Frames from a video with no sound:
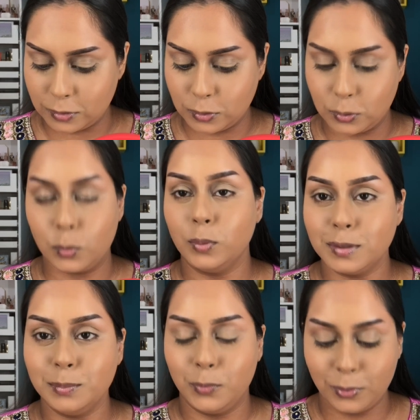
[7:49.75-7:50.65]
so
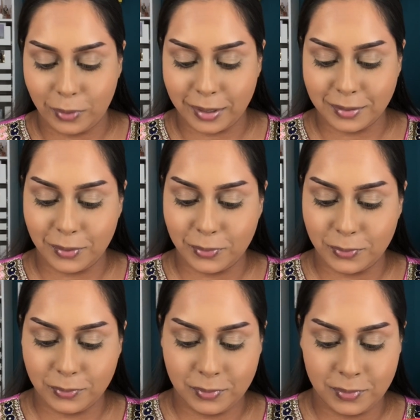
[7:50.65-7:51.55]
smooth right
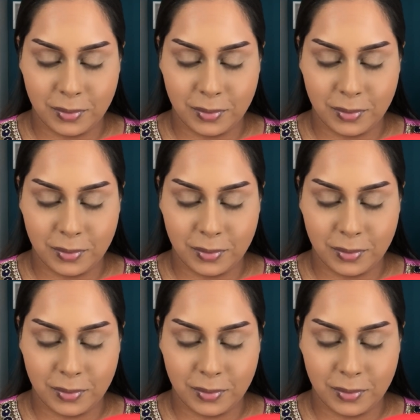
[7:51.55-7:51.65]
now.